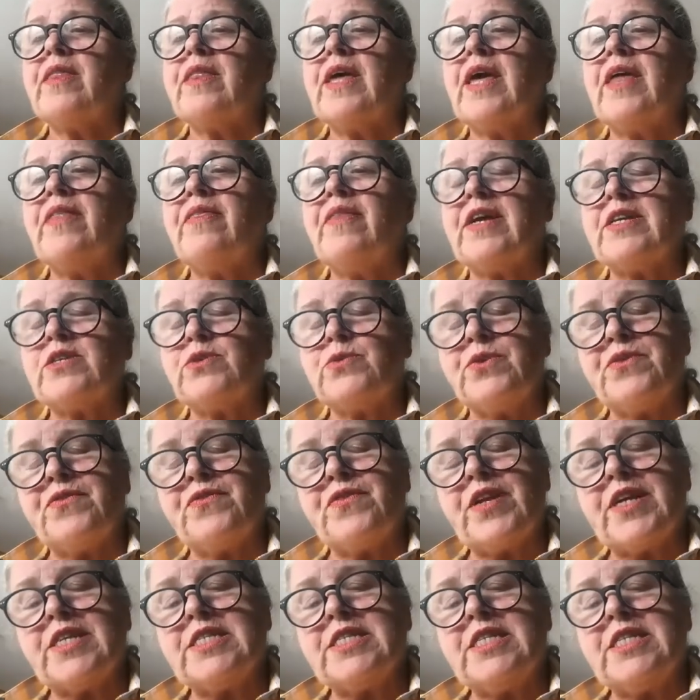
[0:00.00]
And that's
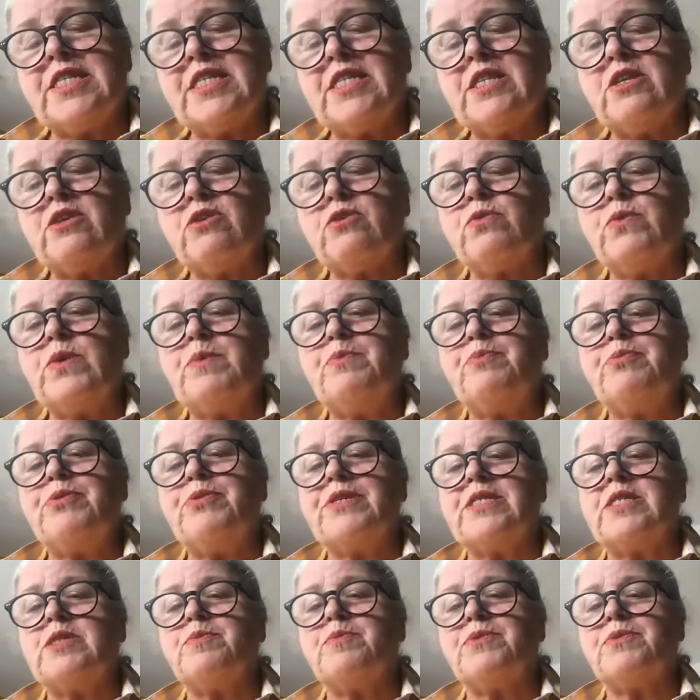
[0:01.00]
reflected in the
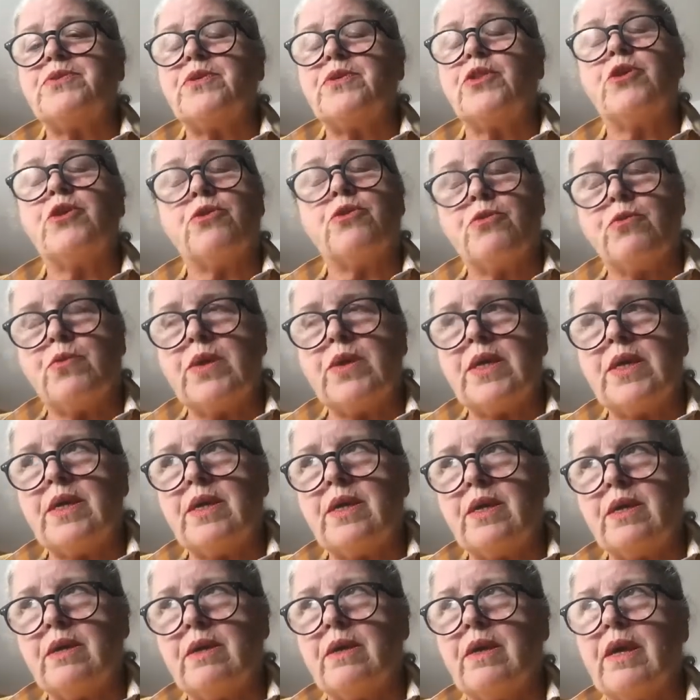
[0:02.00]

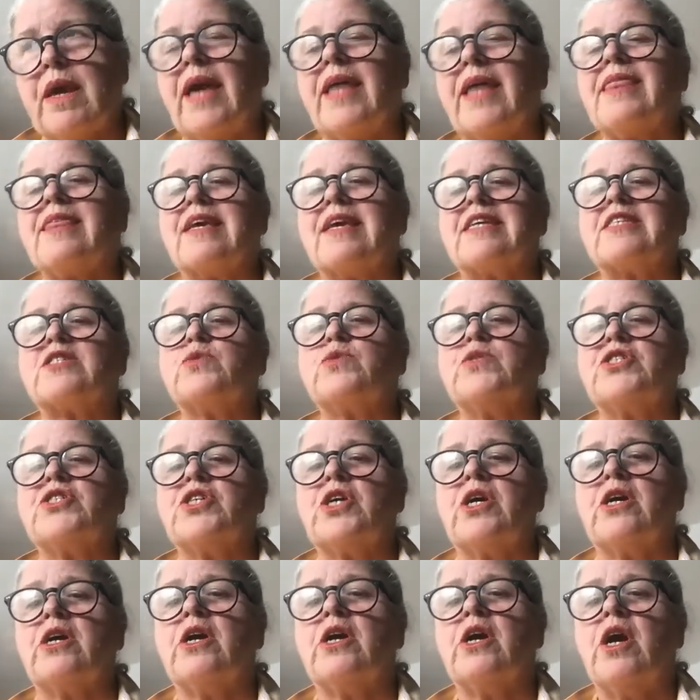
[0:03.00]
three ethics, which
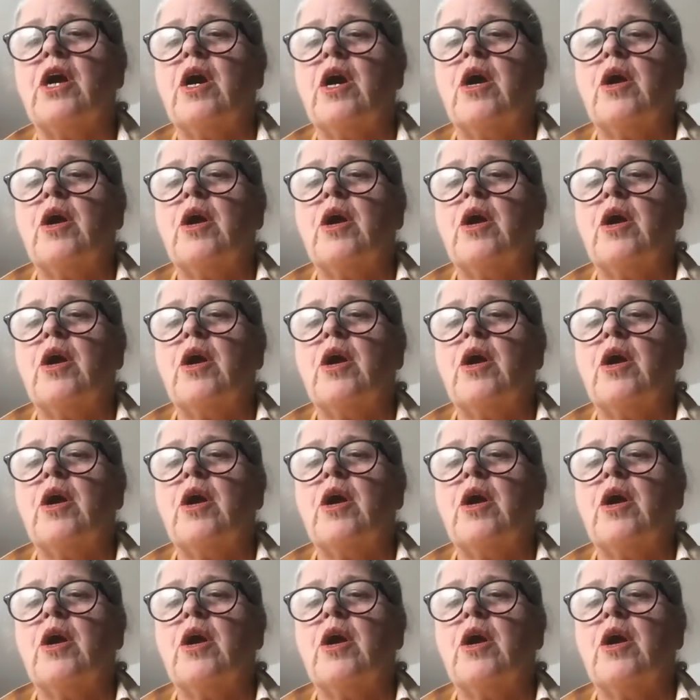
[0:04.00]
are